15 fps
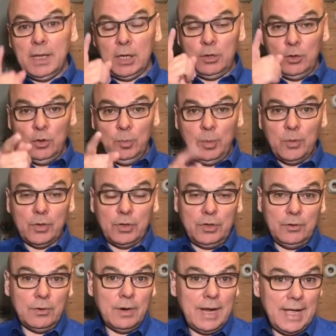that you put
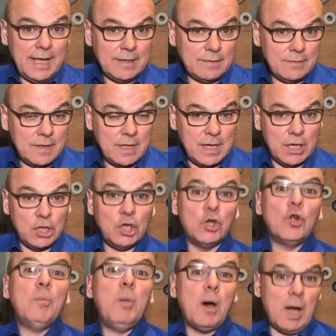your hands in
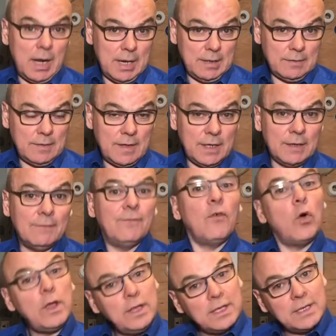your pockets and
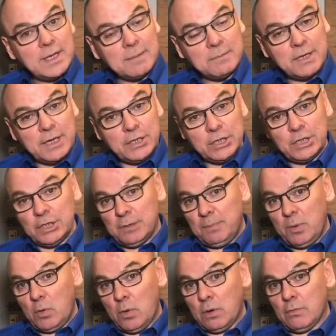avoid the temptation to
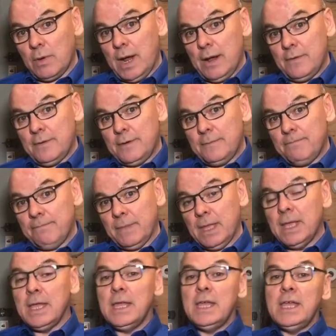poke around.
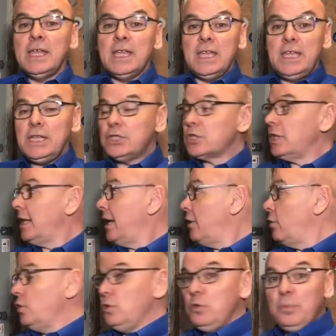Each layer
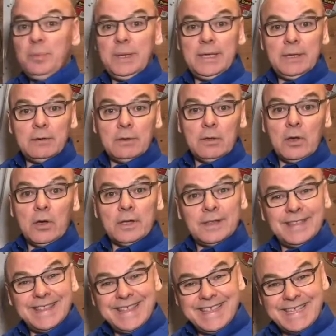you peel
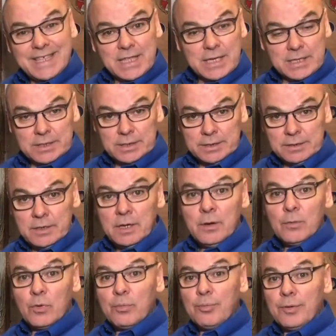on this onion
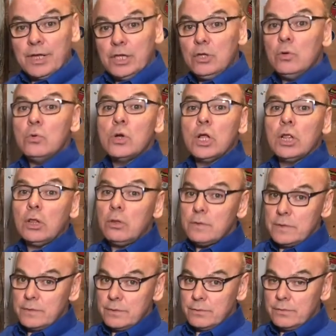will bring you
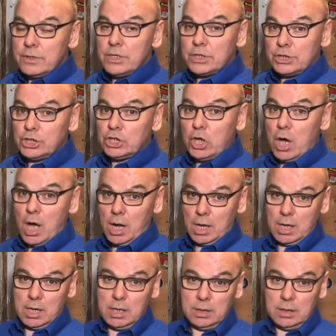closer to shock.